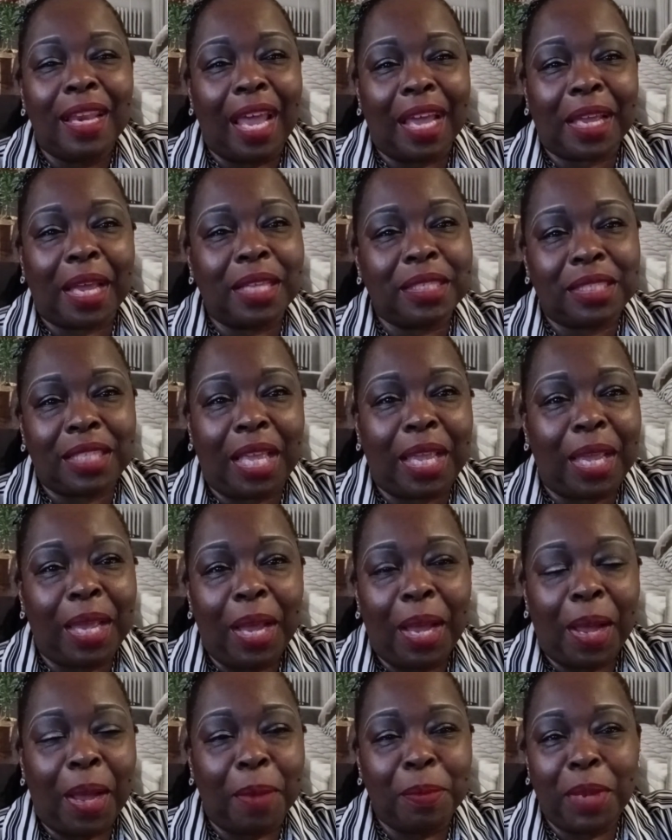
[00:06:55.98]
like i say,
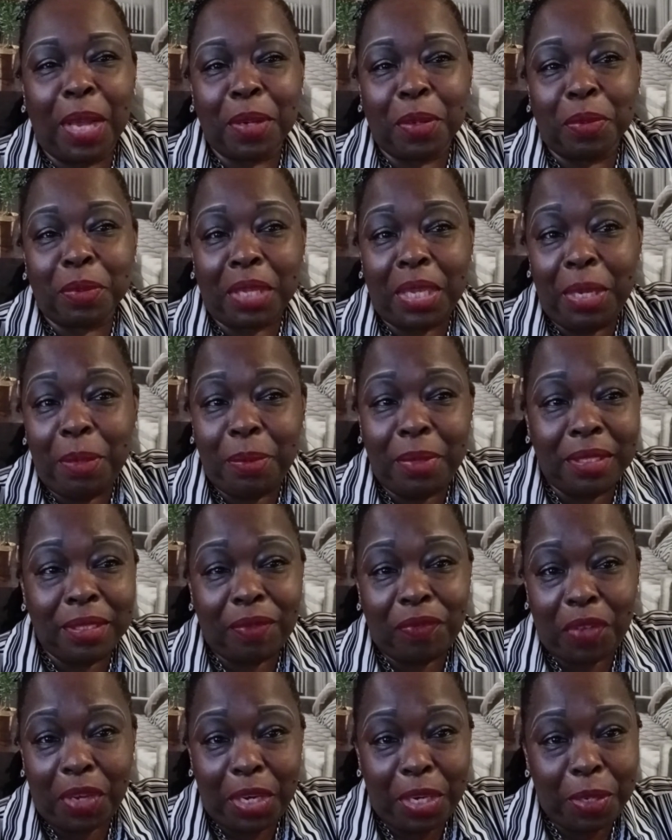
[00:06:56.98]
i'm not gonna keep
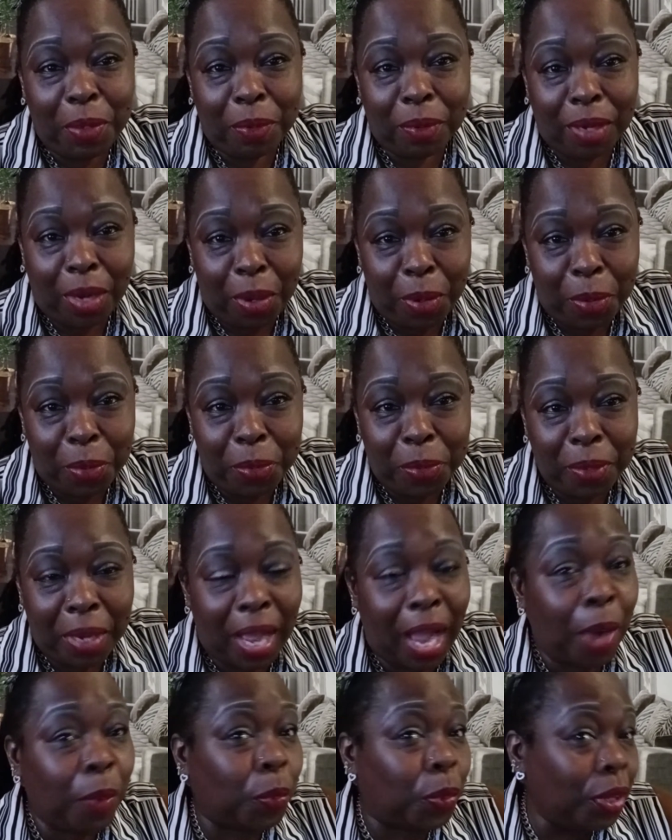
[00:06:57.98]
this video long
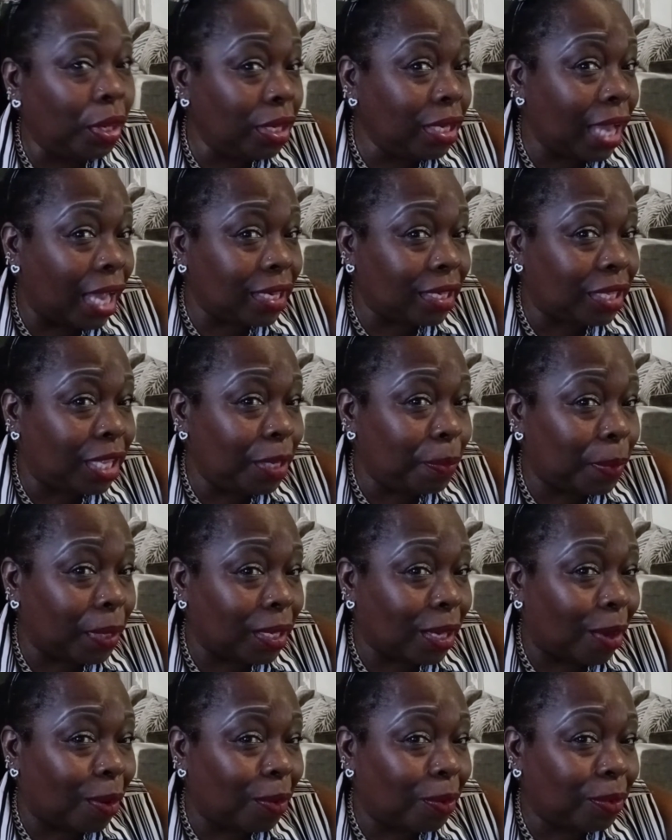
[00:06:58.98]
i would like to keep it
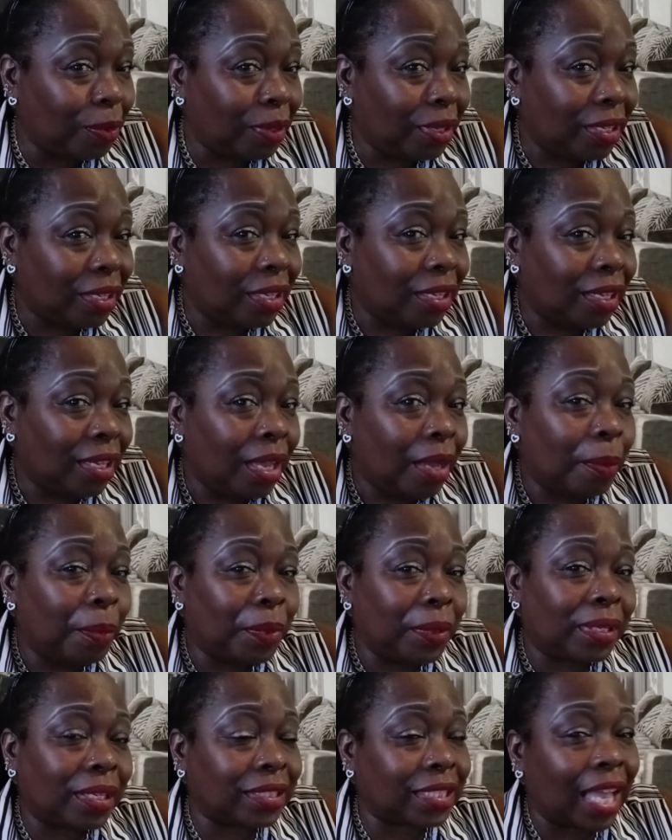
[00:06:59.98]
long
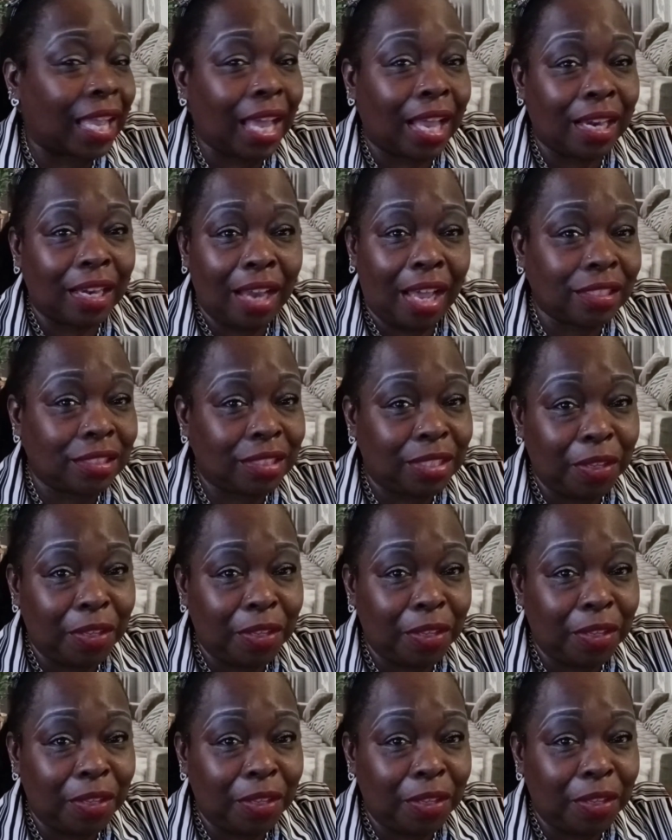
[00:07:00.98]
because i got a lot of